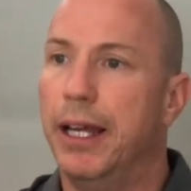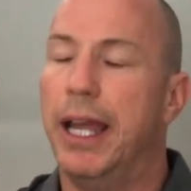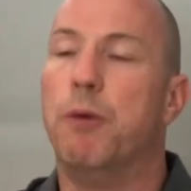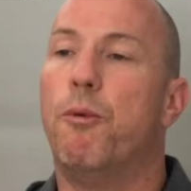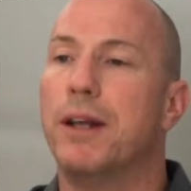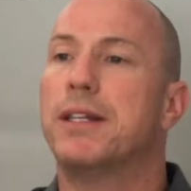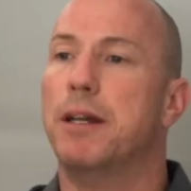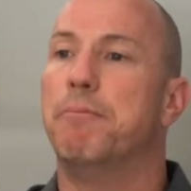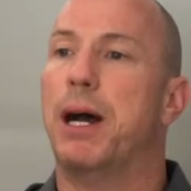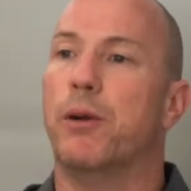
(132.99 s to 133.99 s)
It wasn't
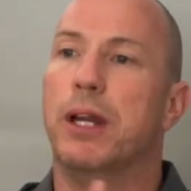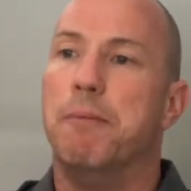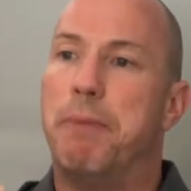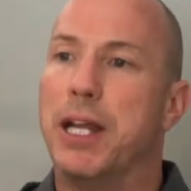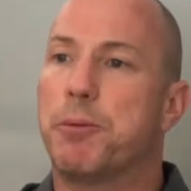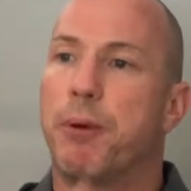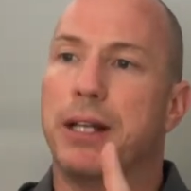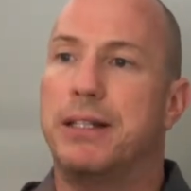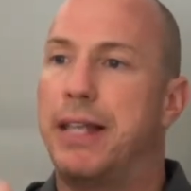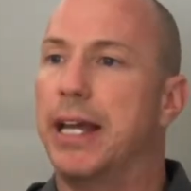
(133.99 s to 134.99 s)
about bench
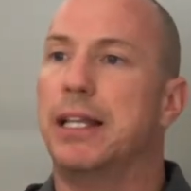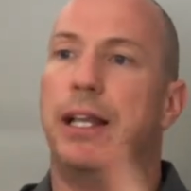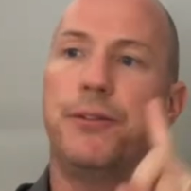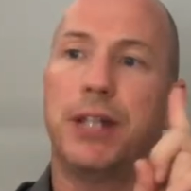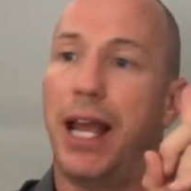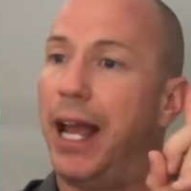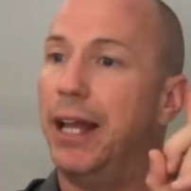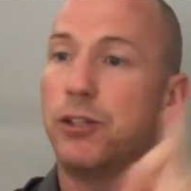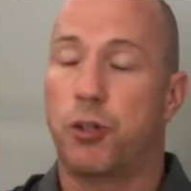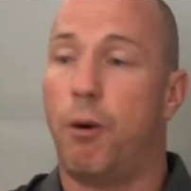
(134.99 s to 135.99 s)
press, deadlifts,
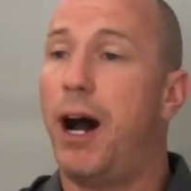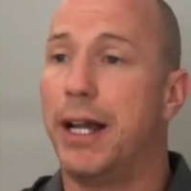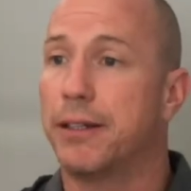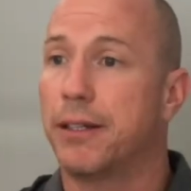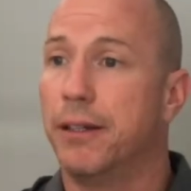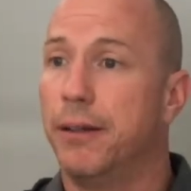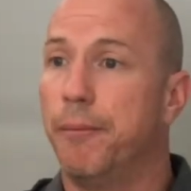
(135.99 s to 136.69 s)
and squats.